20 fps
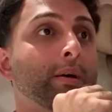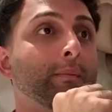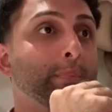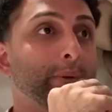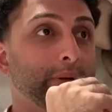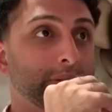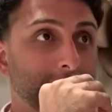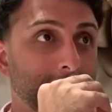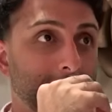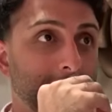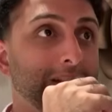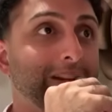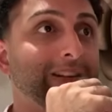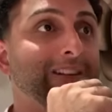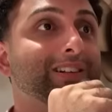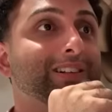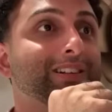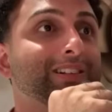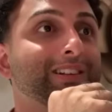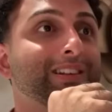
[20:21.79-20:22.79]

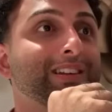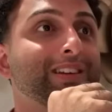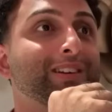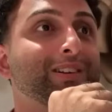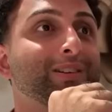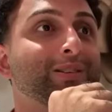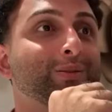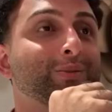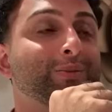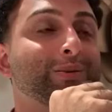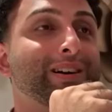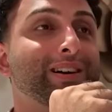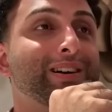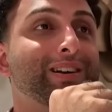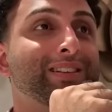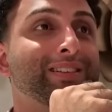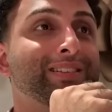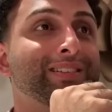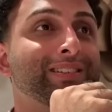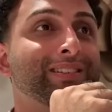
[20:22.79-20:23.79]
particularly
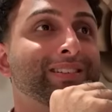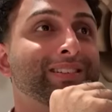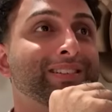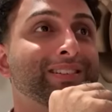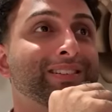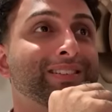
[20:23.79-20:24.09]
when